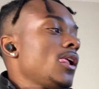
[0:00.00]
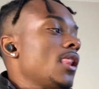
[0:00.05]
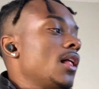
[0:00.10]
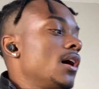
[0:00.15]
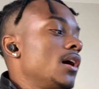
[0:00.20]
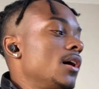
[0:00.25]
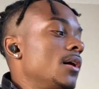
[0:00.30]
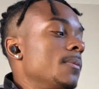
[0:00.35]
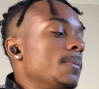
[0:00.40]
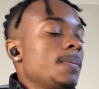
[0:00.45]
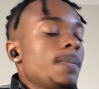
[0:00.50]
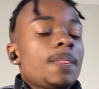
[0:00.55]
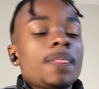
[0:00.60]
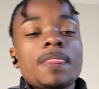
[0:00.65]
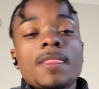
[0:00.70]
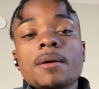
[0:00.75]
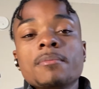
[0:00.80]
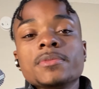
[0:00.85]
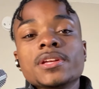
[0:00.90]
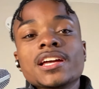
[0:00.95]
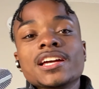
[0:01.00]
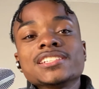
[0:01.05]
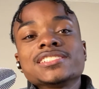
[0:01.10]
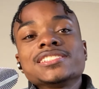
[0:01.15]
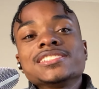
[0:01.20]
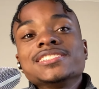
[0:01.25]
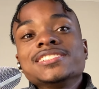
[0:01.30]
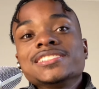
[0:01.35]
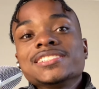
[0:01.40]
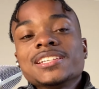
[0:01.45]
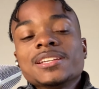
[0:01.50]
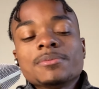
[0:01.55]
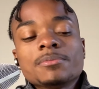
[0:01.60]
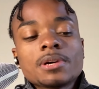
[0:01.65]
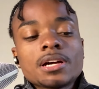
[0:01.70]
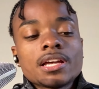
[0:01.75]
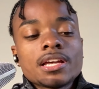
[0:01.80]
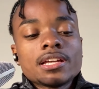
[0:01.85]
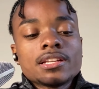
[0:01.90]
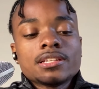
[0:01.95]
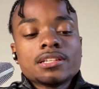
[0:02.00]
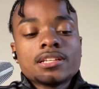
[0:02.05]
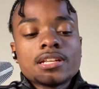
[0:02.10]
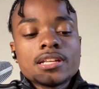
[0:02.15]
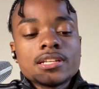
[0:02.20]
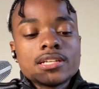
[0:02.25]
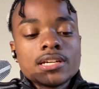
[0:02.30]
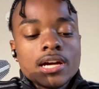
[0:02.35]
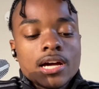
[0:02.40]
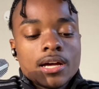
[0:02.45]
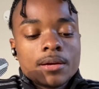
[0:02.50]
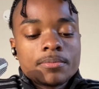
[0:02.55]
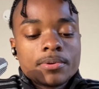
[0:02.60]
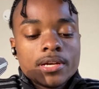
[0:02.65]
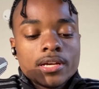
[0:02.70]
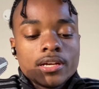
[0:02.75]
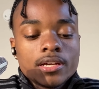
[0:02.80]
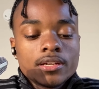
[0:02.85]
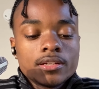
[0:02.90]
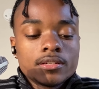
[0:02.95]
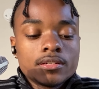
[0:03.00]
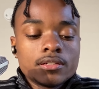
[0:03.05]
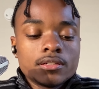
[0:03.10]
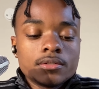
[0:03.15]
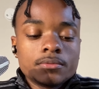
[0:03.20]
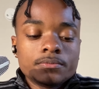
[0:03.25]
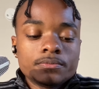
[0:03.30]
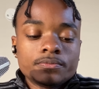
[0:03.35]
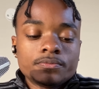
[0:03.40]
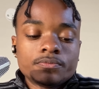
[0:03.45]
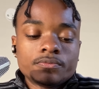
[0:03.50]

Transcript: Um, let me actually get my handy dandy iPad. Um,